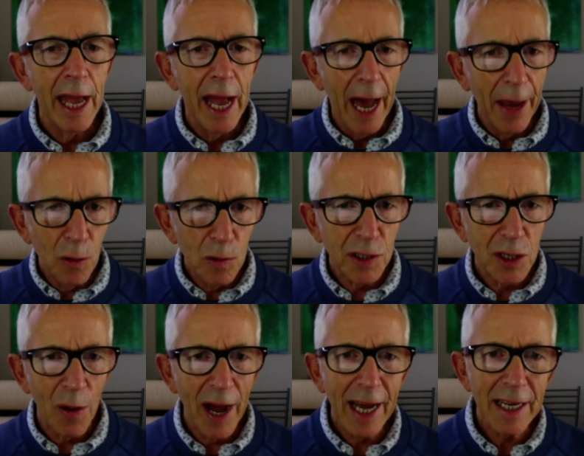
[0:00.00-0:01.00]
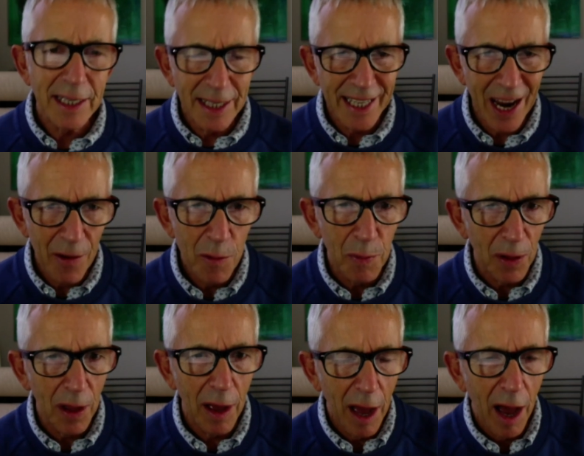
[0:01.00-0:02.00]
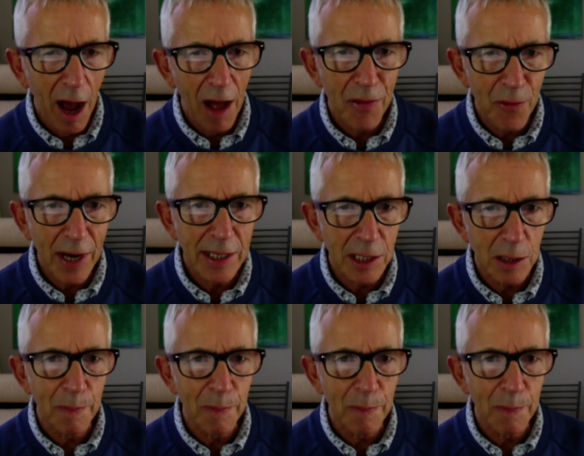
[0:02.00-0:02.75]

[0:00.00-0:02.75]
And also I had terrible arthritis